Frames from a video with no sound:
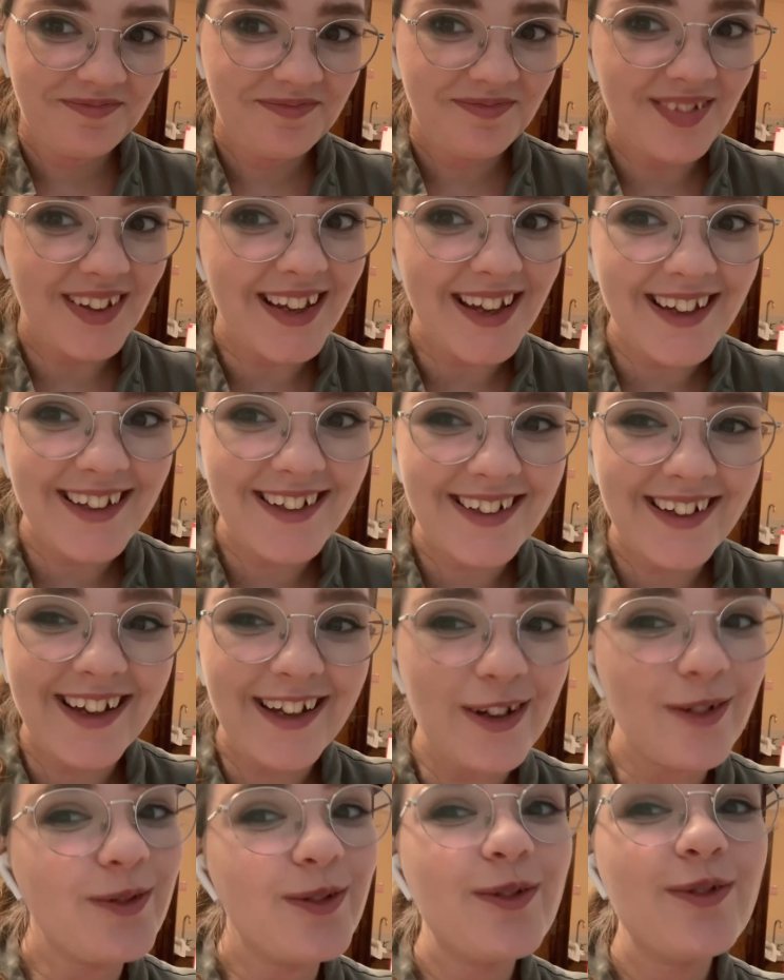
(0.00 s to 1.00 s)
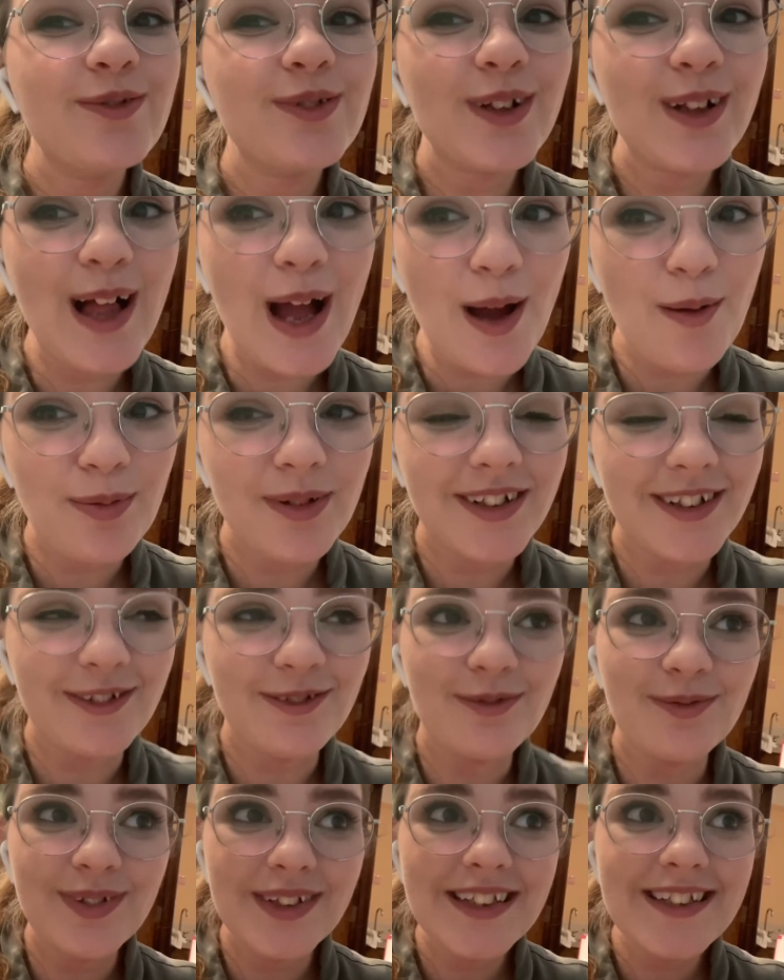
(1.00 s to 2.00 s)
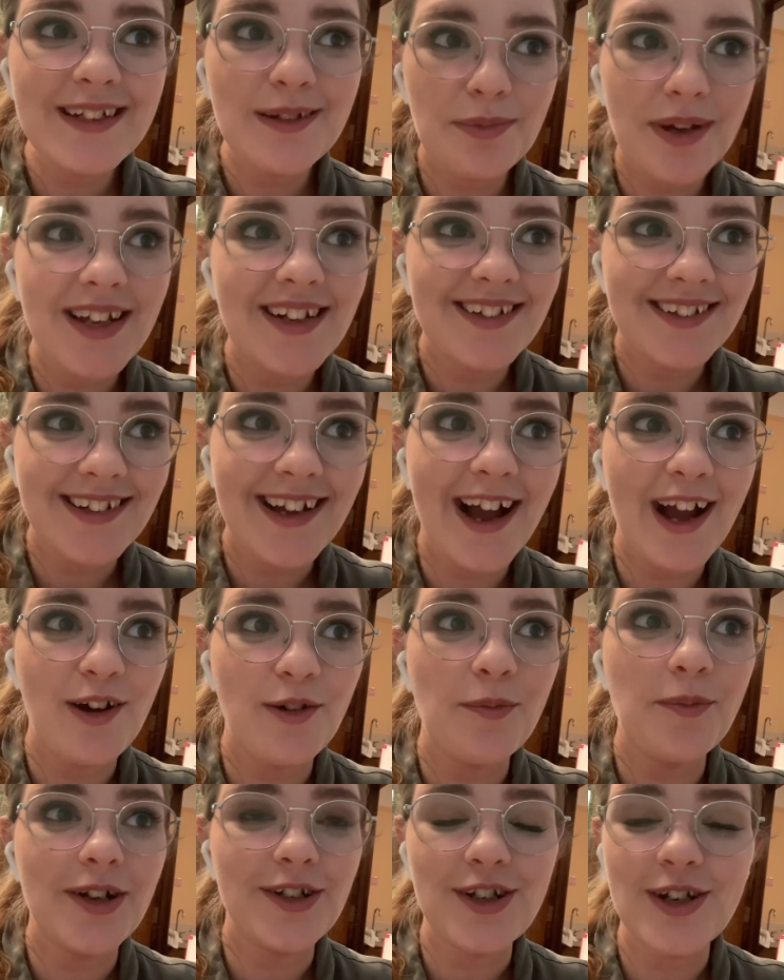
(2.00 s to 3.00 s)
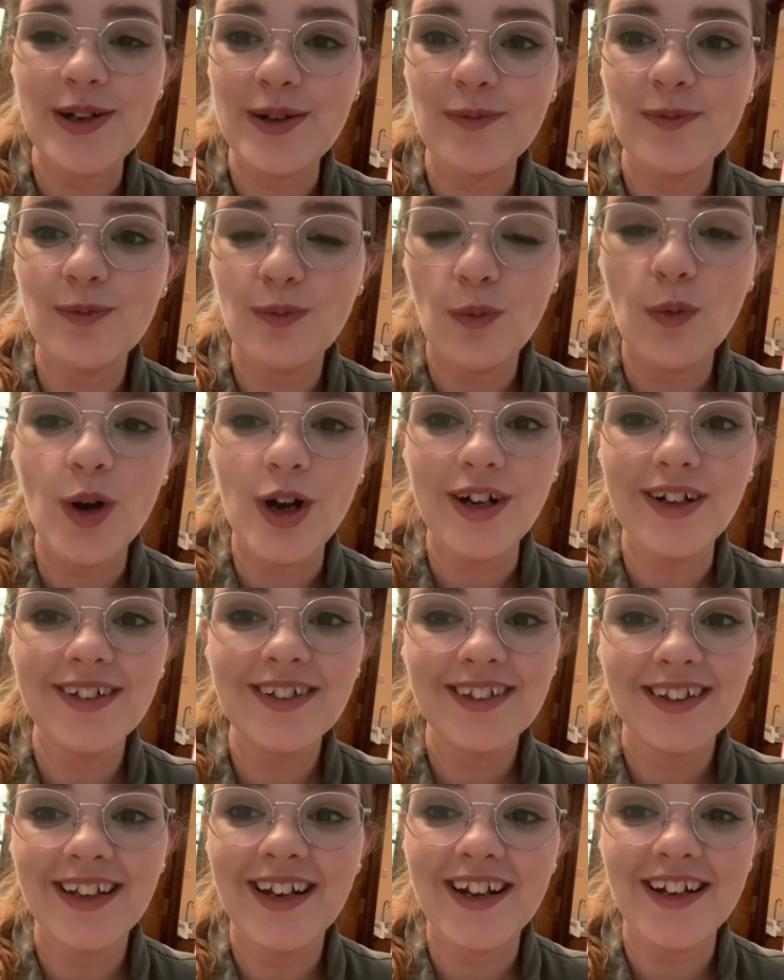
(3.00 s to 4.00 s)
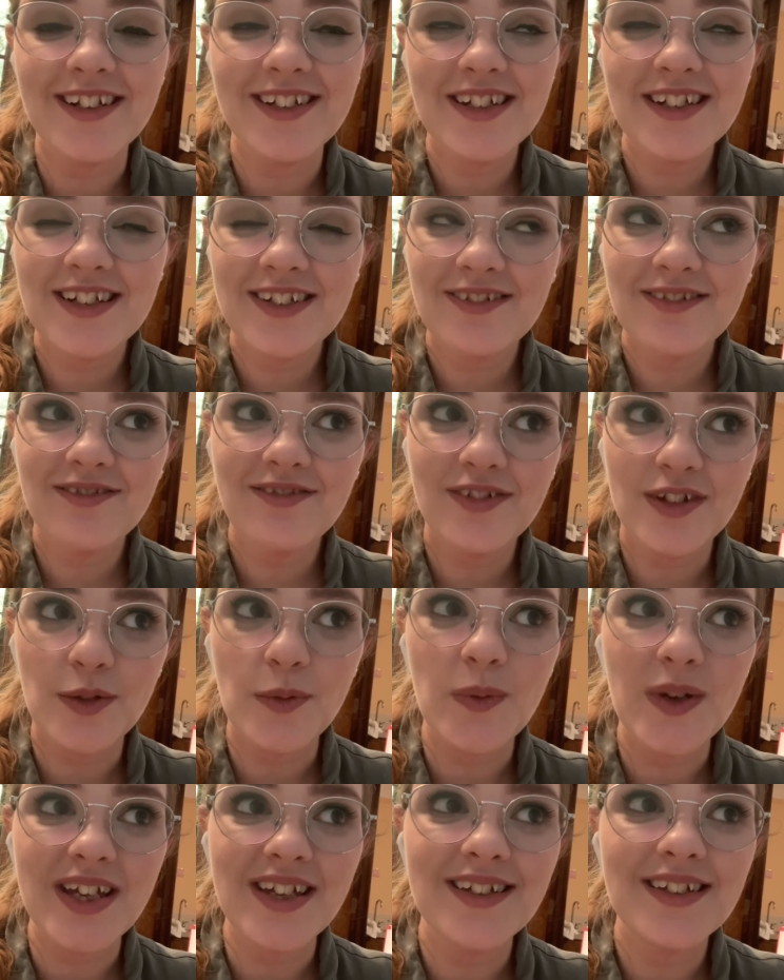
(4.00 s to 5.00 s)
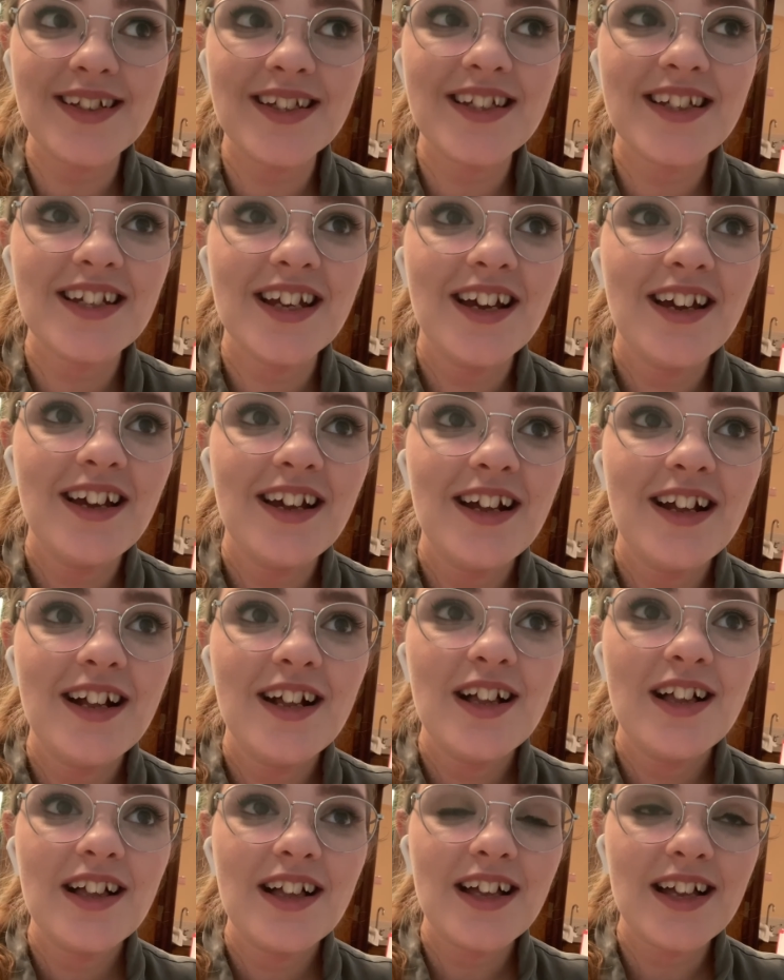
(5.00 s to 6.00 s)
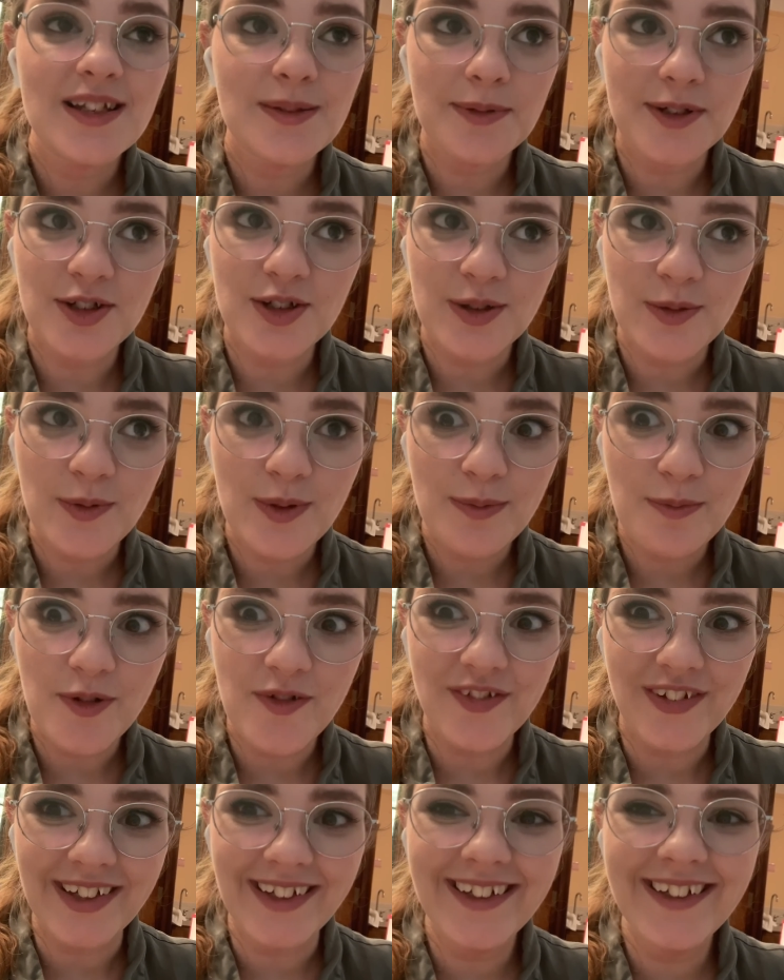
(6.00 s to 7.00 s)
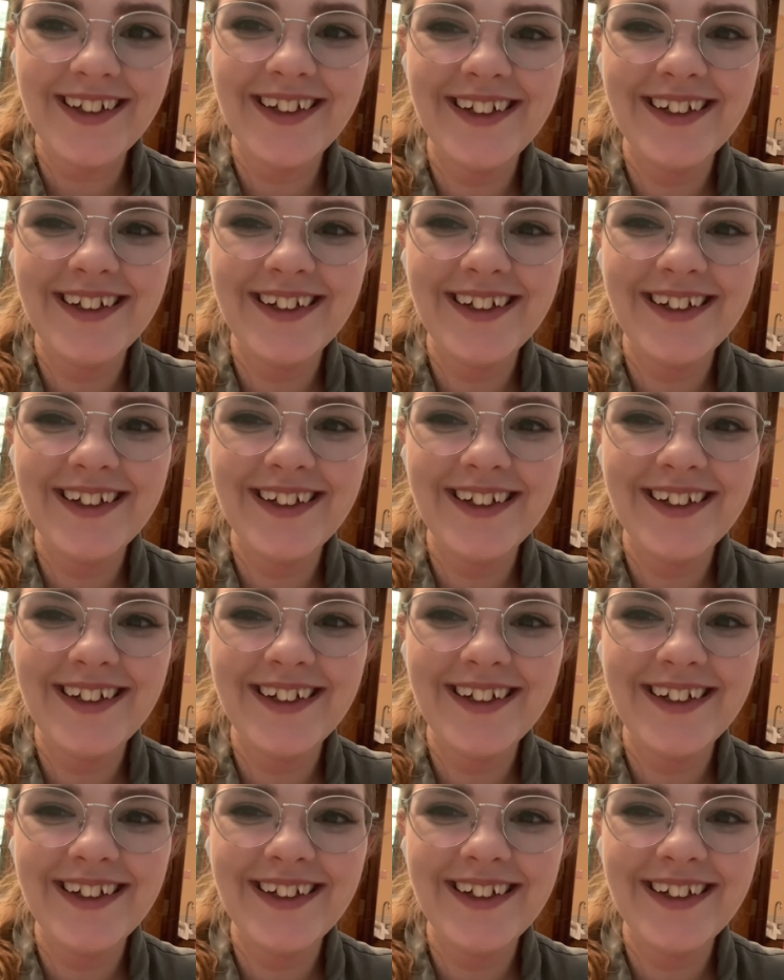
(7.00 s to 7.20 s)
again, I don't know if it'll happen. It'll really depend on how much I work the next few weeks, especially with moving,